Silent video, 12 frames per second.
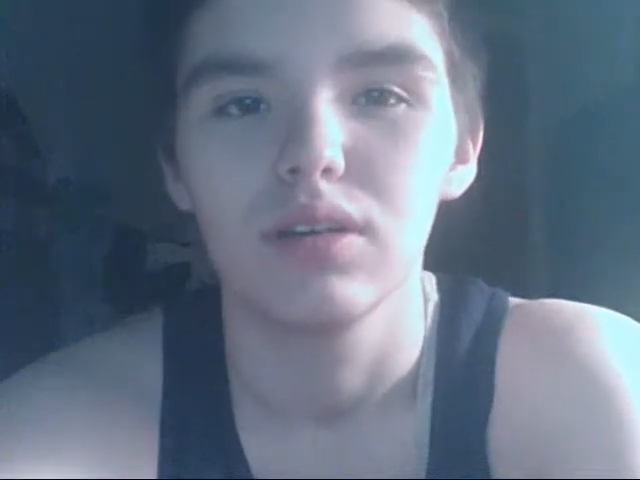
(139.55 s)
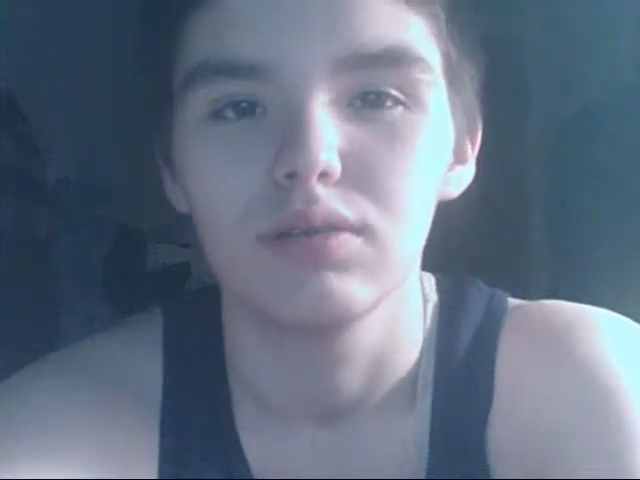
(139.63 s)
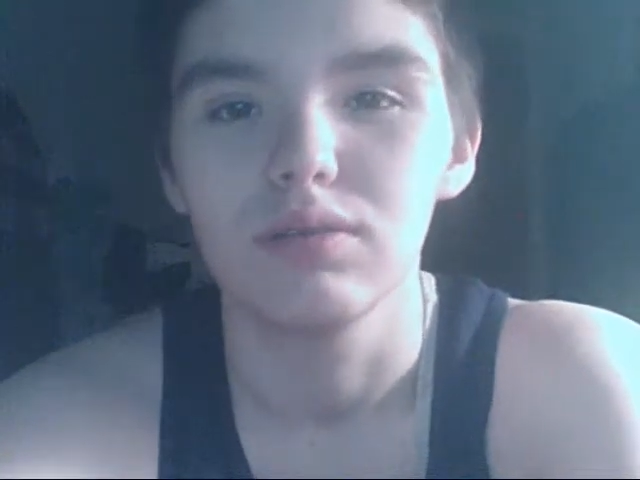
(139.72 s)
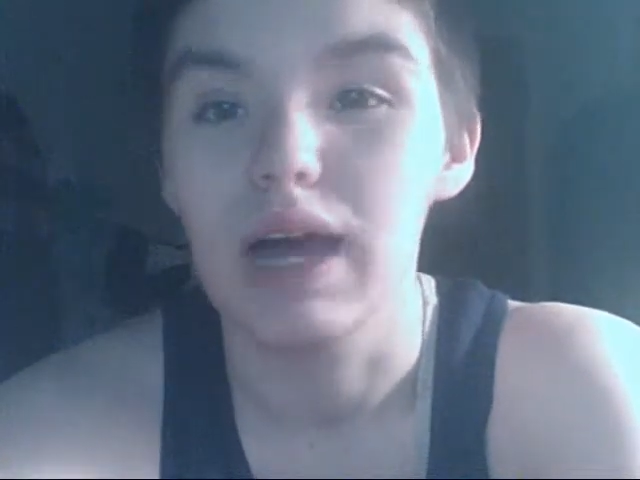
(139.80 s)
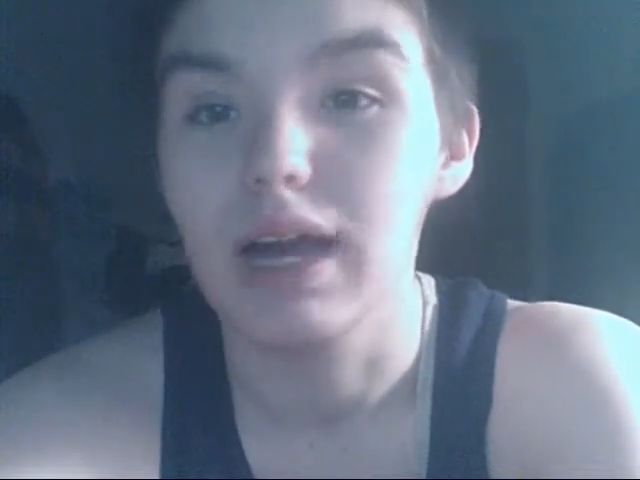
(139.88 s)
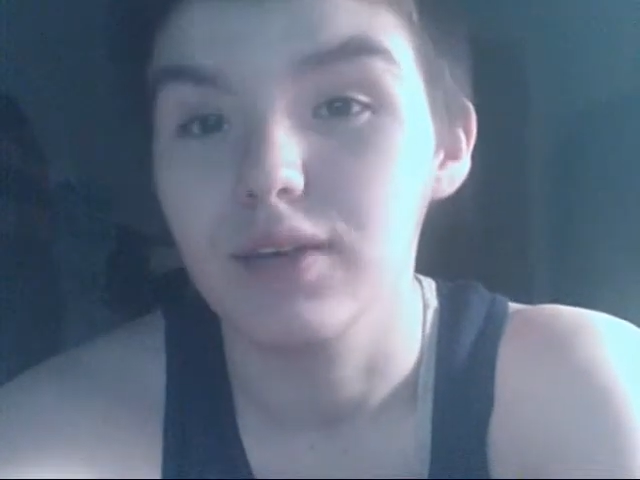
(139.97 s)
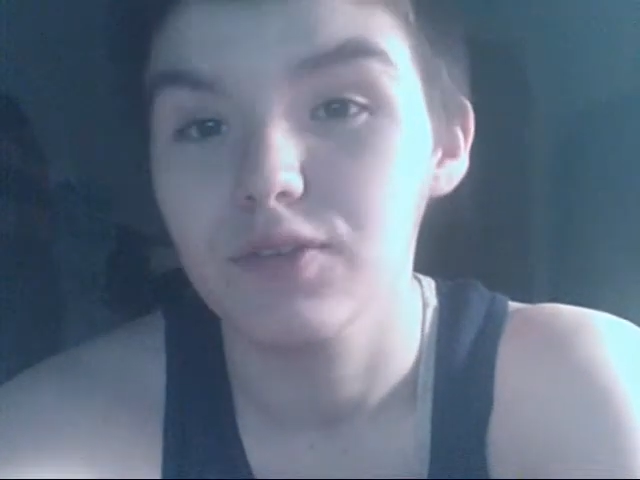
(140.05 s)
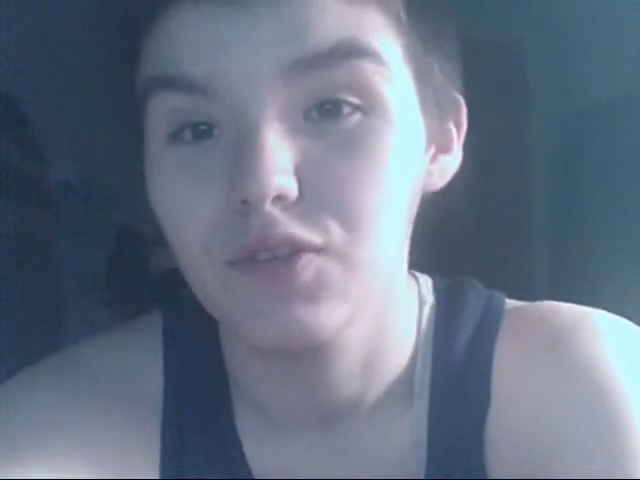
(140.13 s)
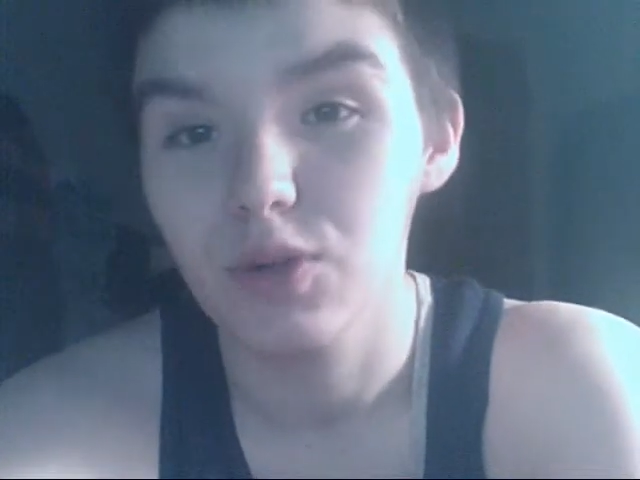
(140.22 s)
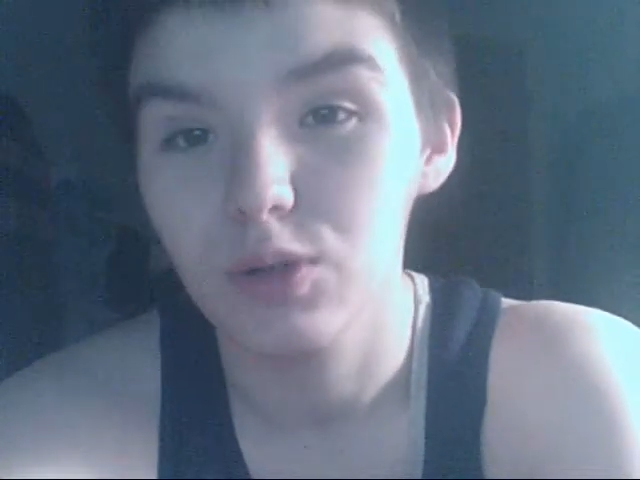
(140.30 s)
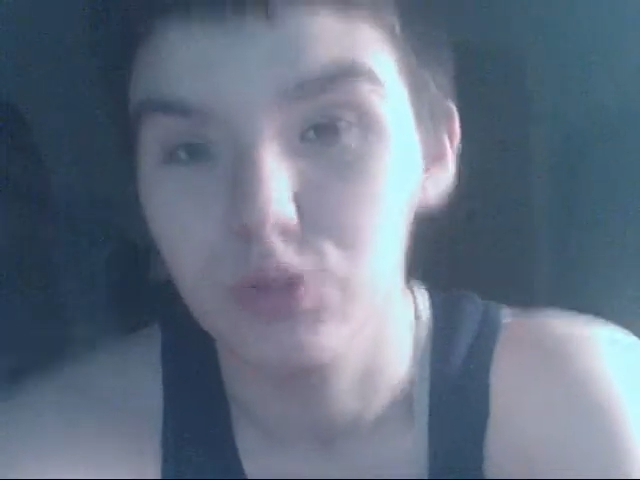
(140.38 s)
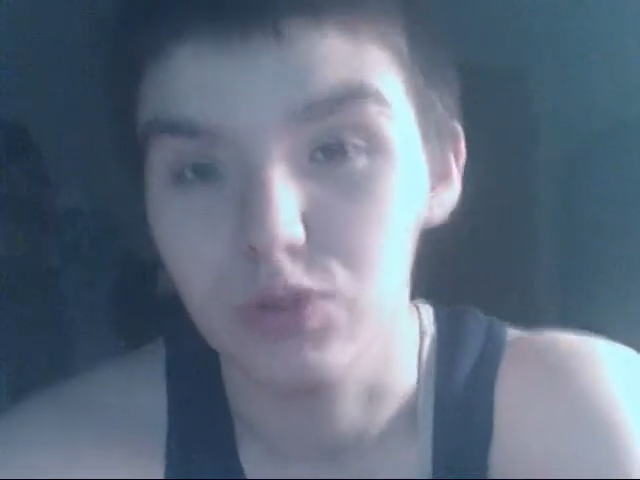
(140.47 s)
lack of
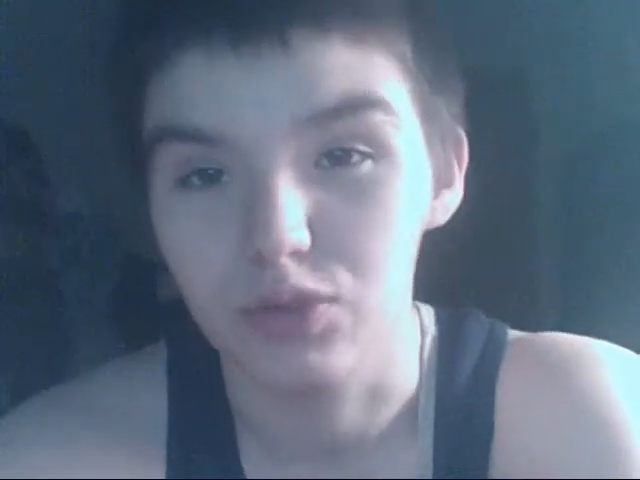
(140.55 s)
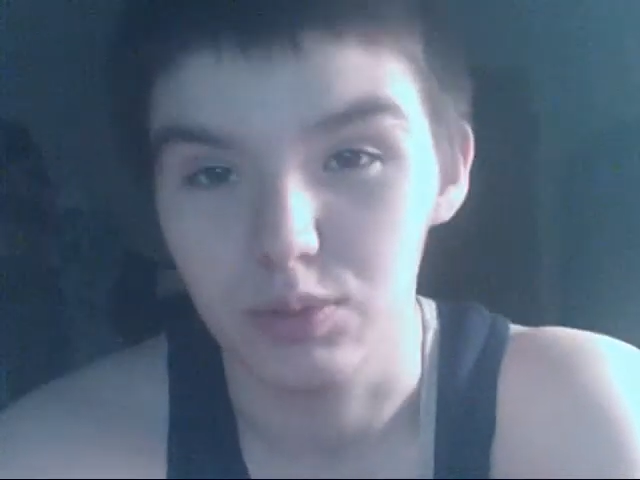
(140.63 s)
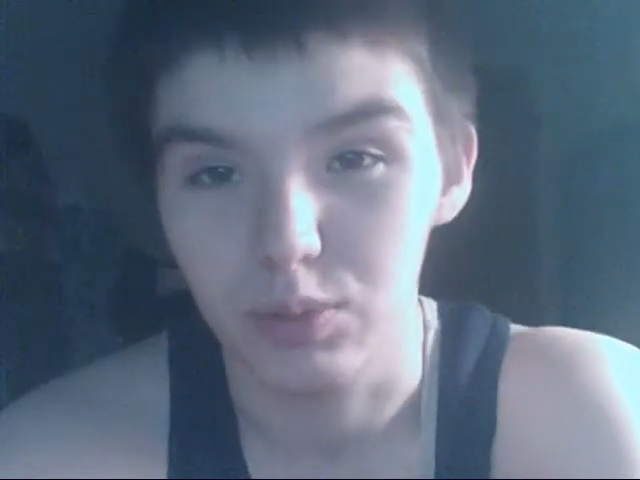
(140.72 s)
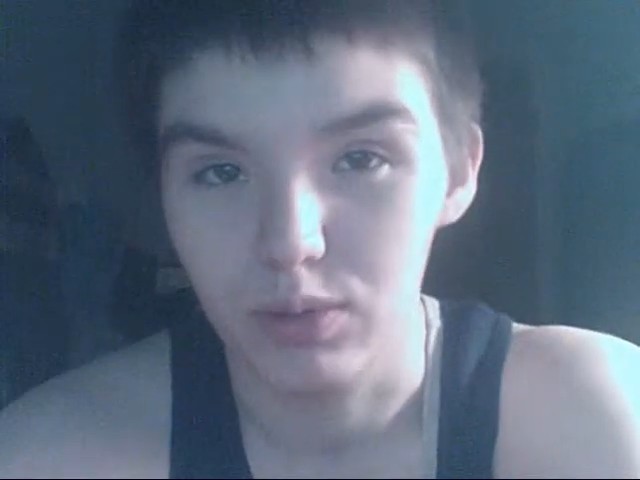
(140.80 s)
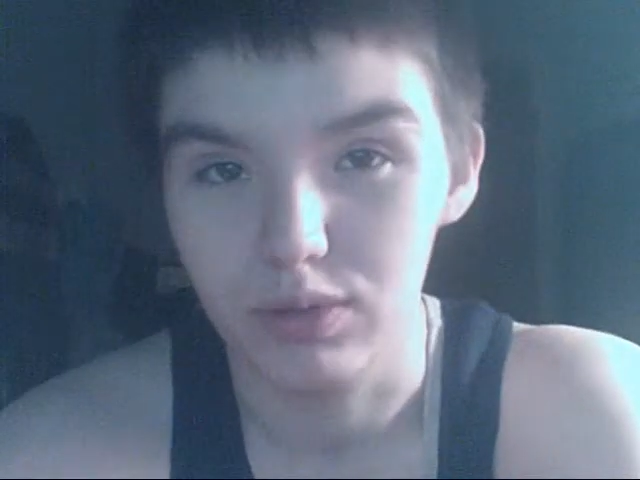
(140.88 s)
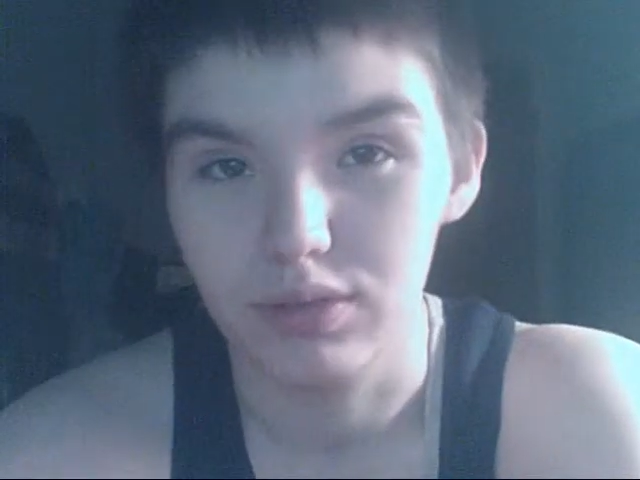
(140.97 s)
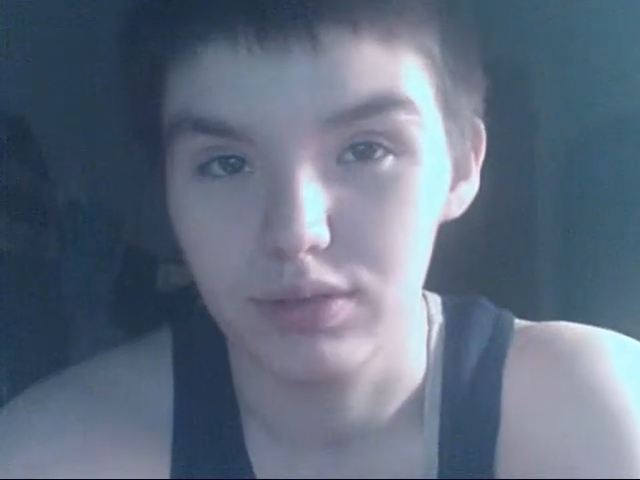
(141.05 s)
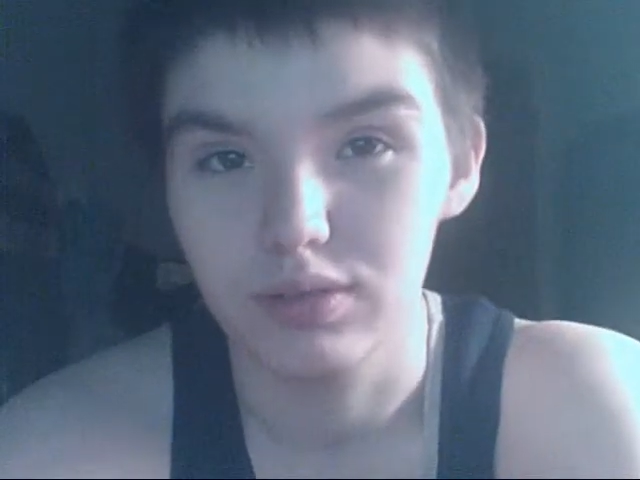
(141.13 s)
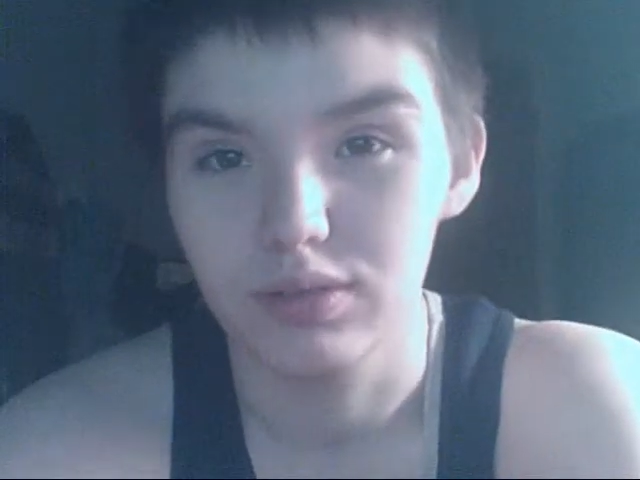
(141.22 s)
social support,